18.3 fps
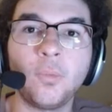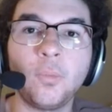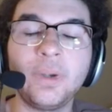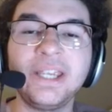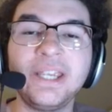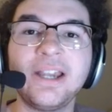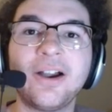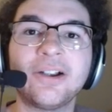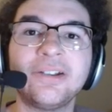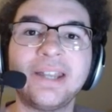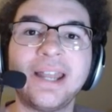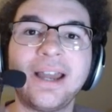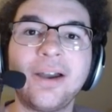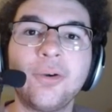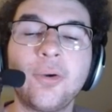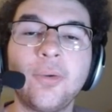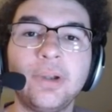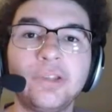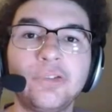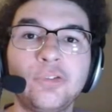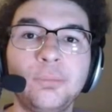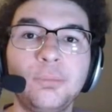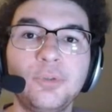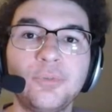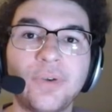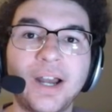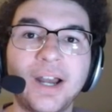We are now going to
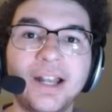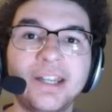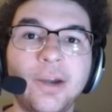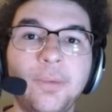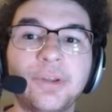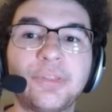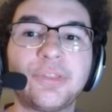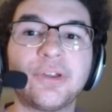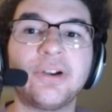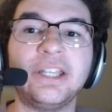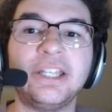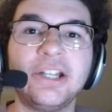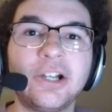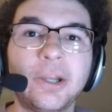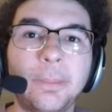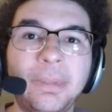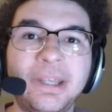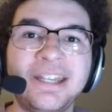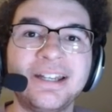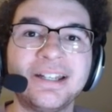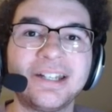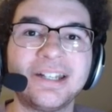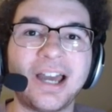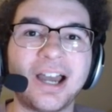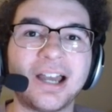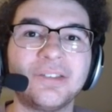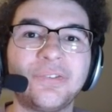move on with our
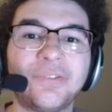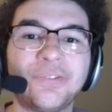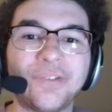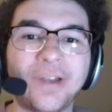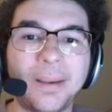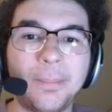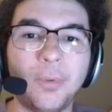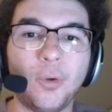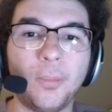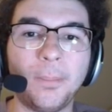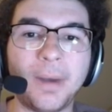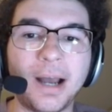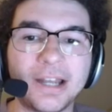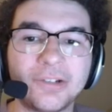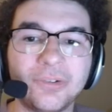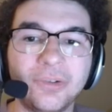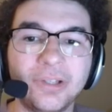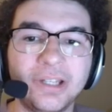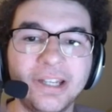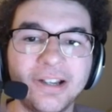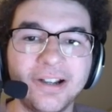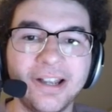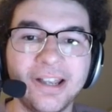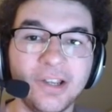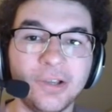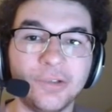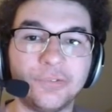European ensemble model
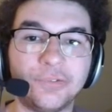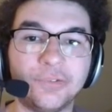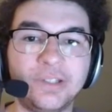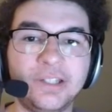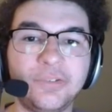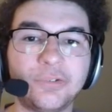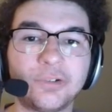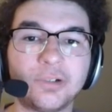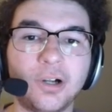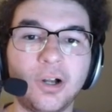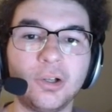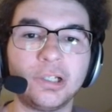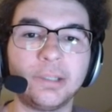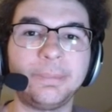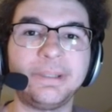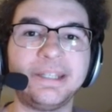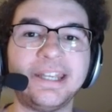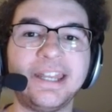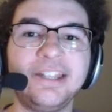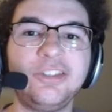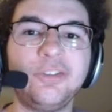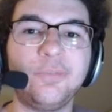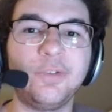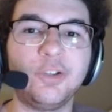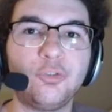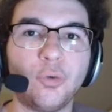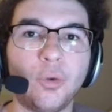here. So these are all going to be
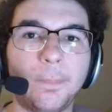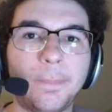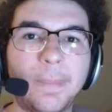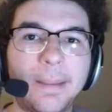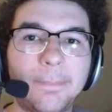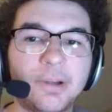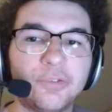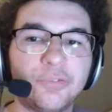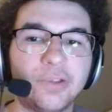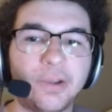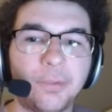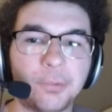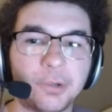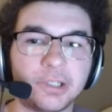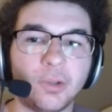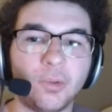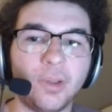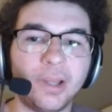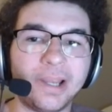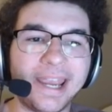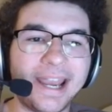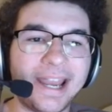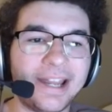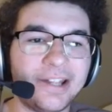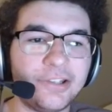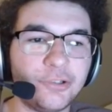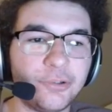individual members that we're going to look
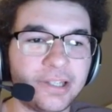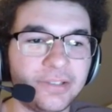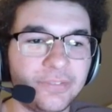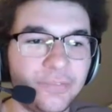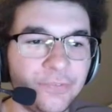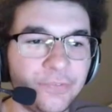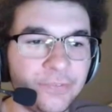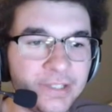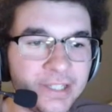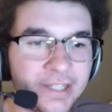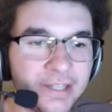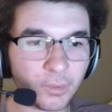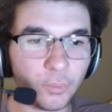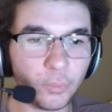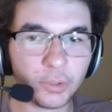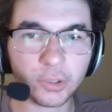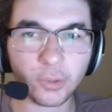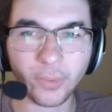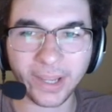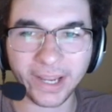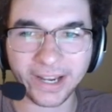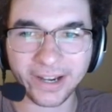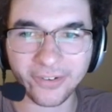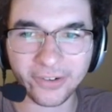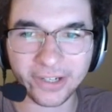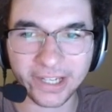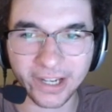at, and you can see little
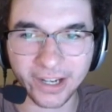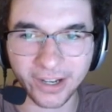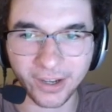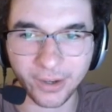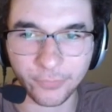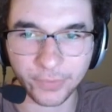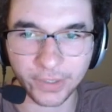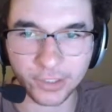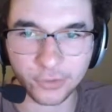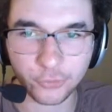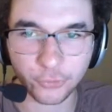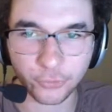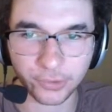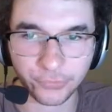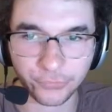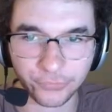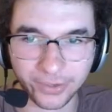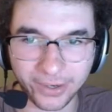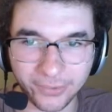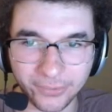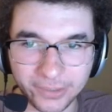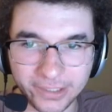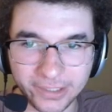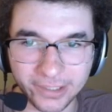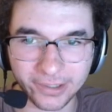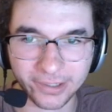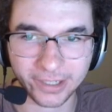area of interest out
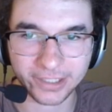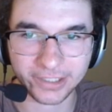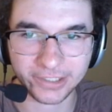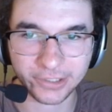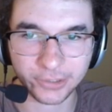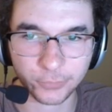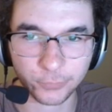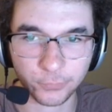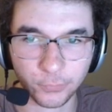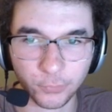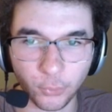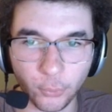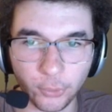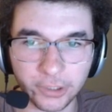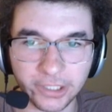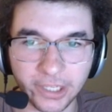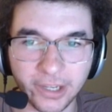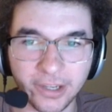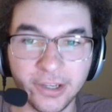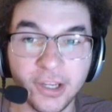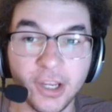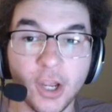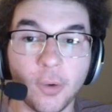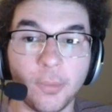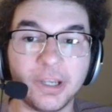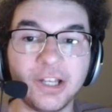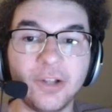here near Florida.
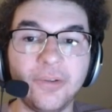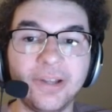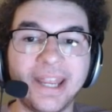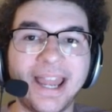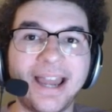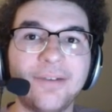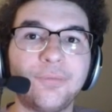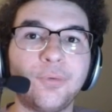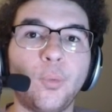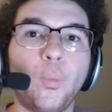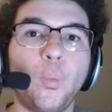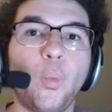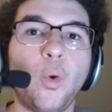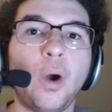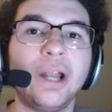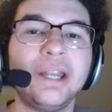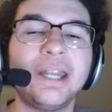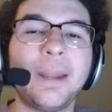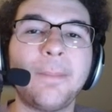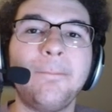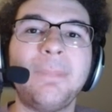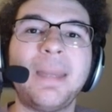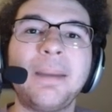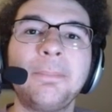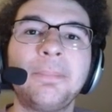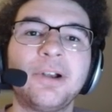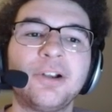We only have one
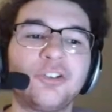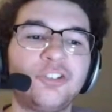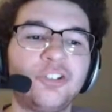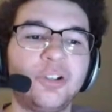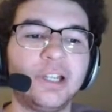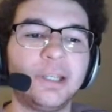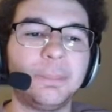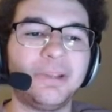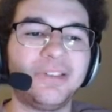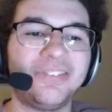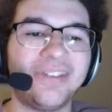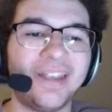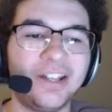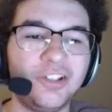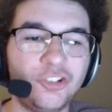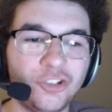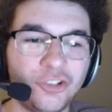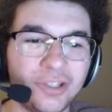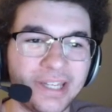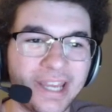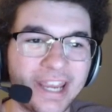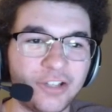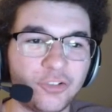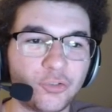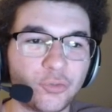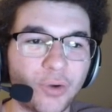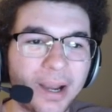member showing potentially
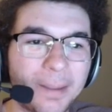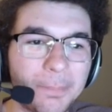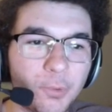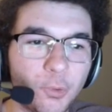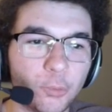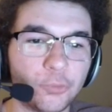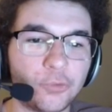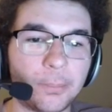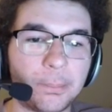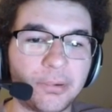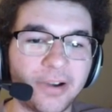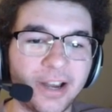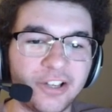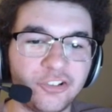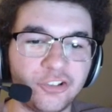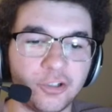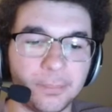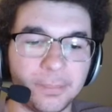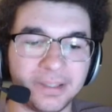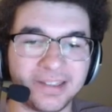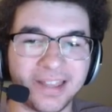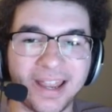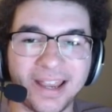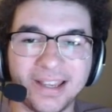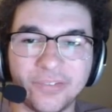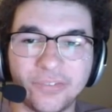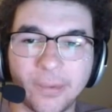a tropical depression, but
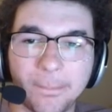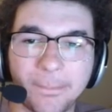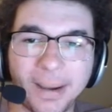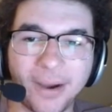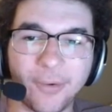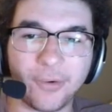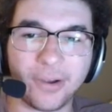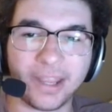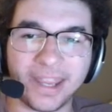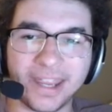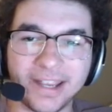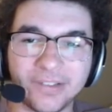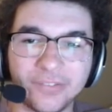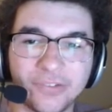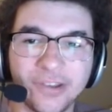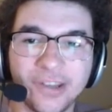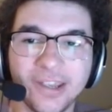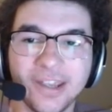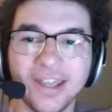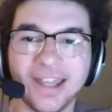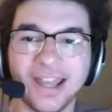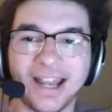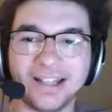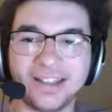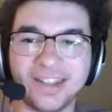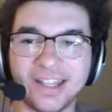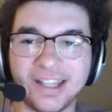that is about it.
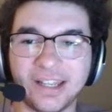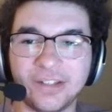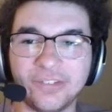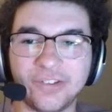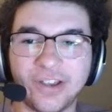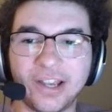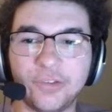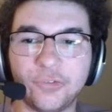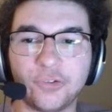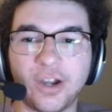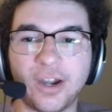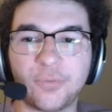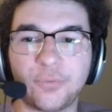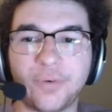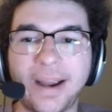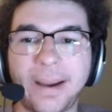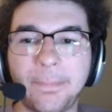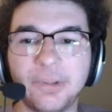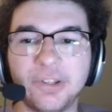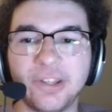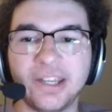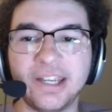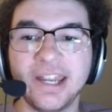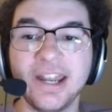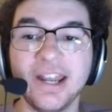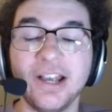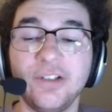That thing dies off
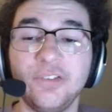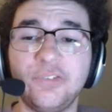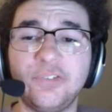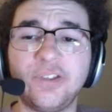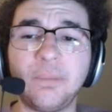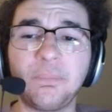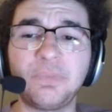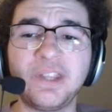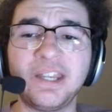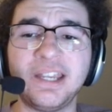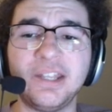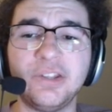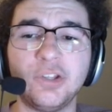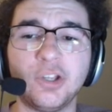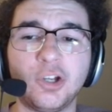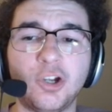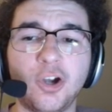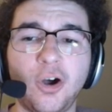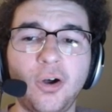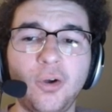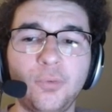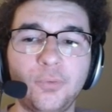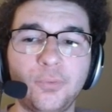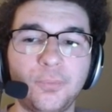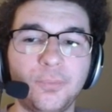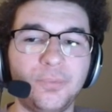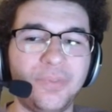rapidly. Something in the
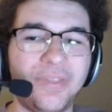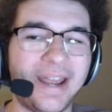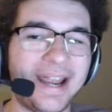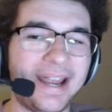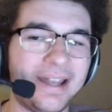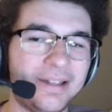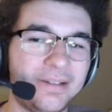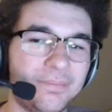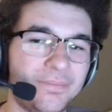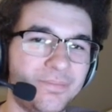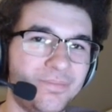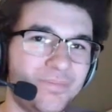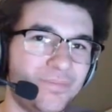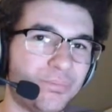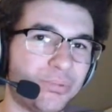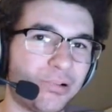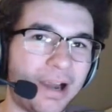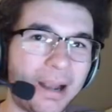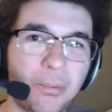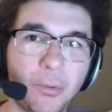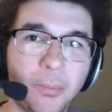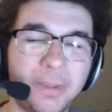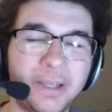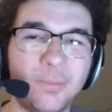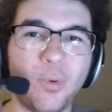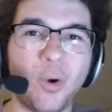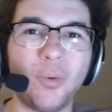Gulf that
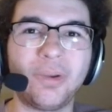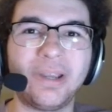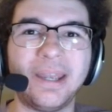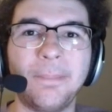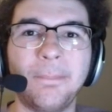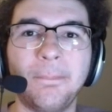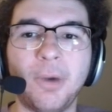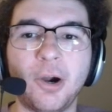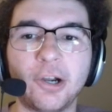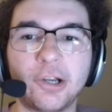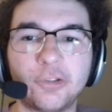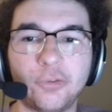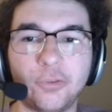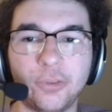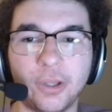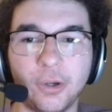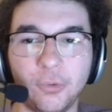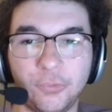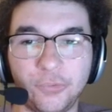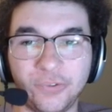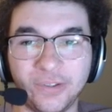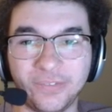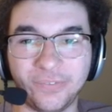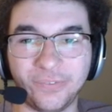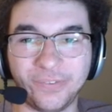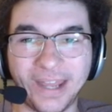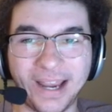probably won't get marked, though,
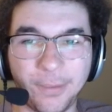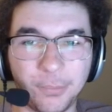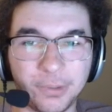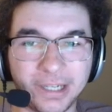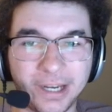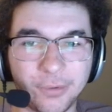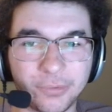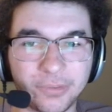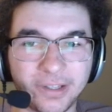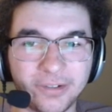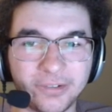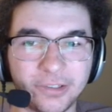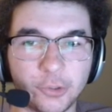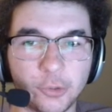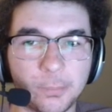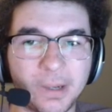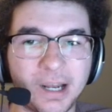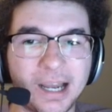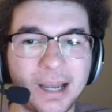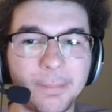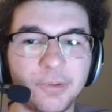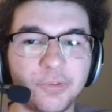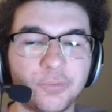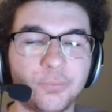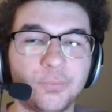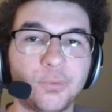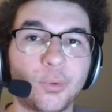since that one out there near
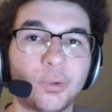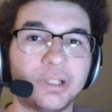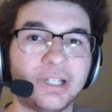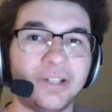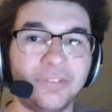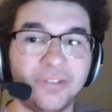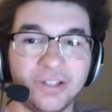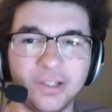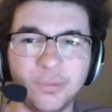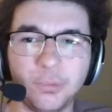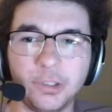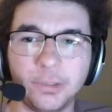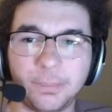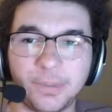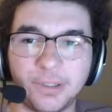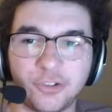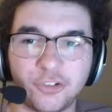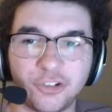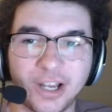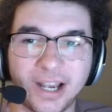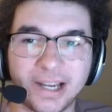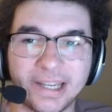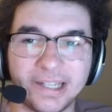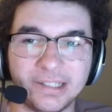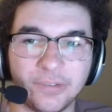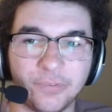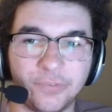Bahamas and Florida did. It wouldn't be
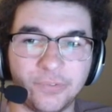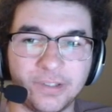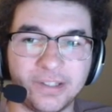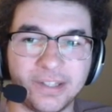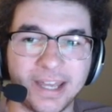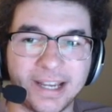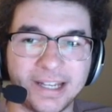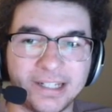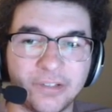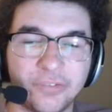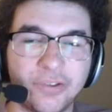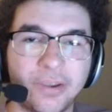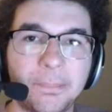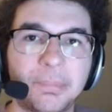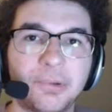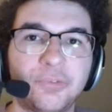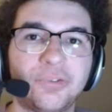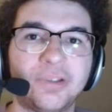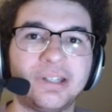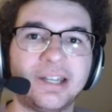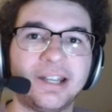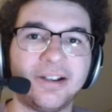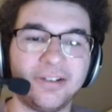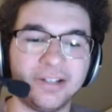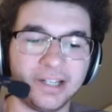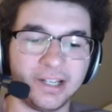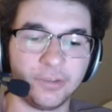shocking to see that get a 10%
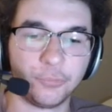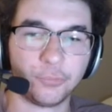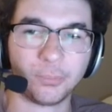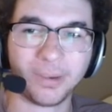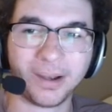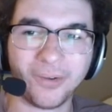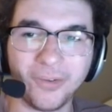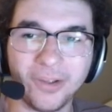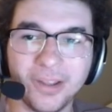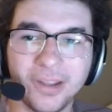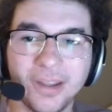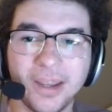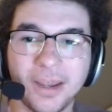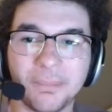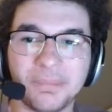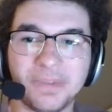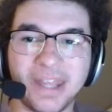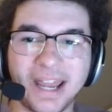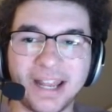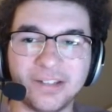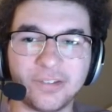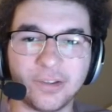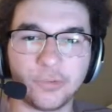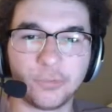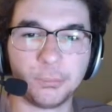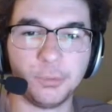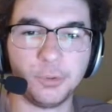area as well. That
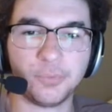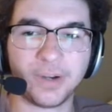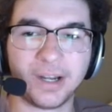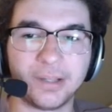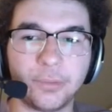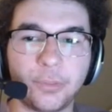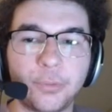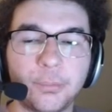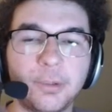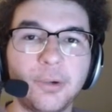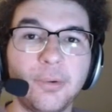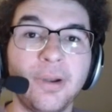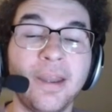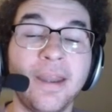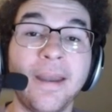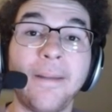does move on through.